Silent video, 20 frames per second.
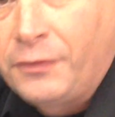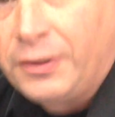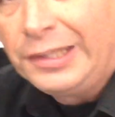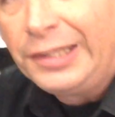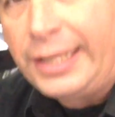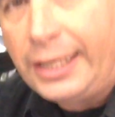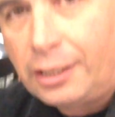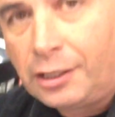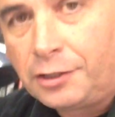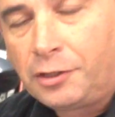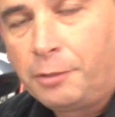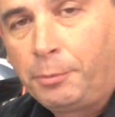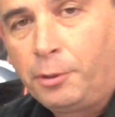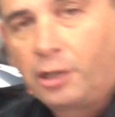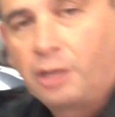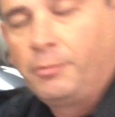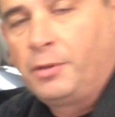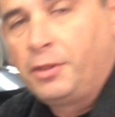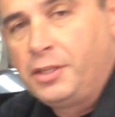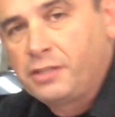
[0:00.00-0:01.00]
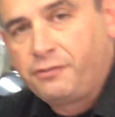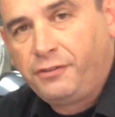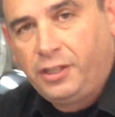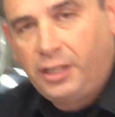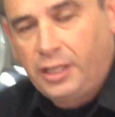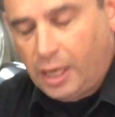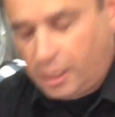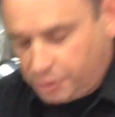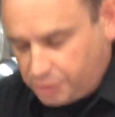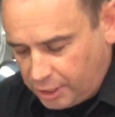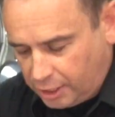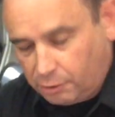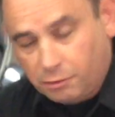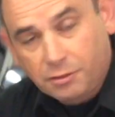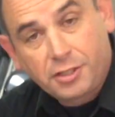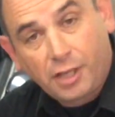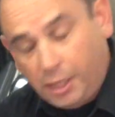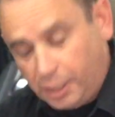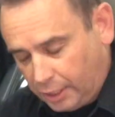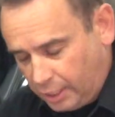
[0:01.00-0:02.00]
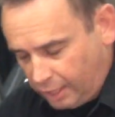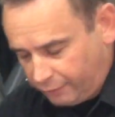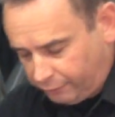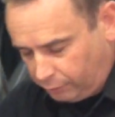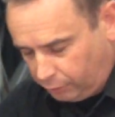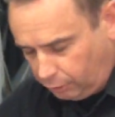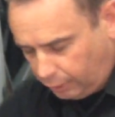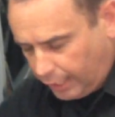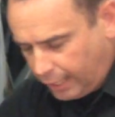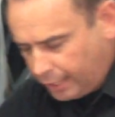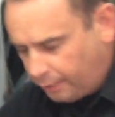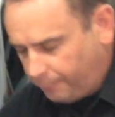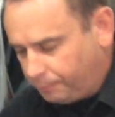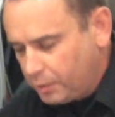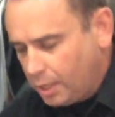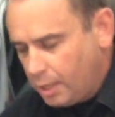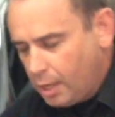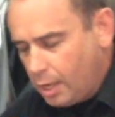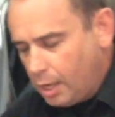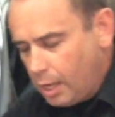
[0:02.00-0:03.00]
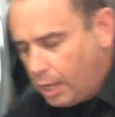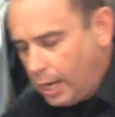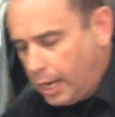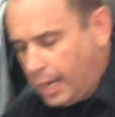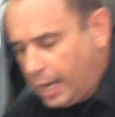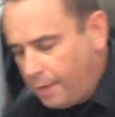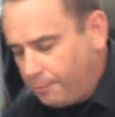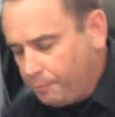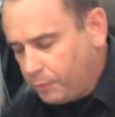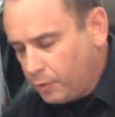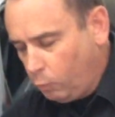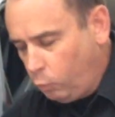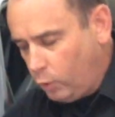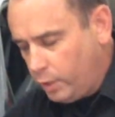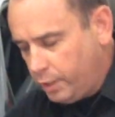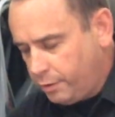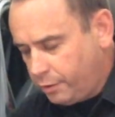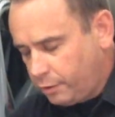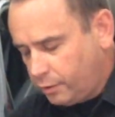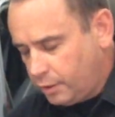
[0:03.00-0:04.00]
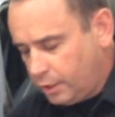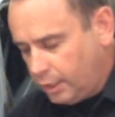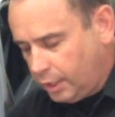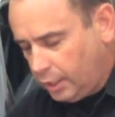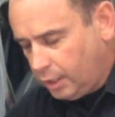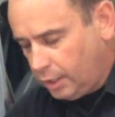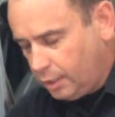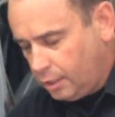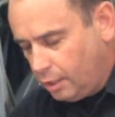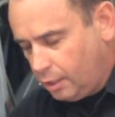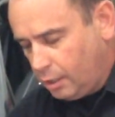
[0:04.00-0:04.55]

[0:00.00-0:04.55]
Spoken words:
the link at the bottom of this video channel so you can have a look at it. With the